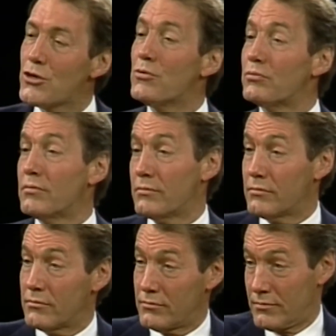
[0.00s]
you
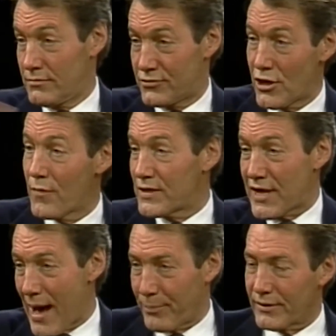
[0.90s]
saw
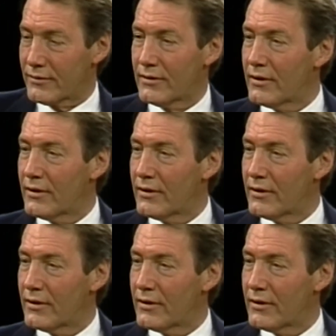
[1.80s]
this happen,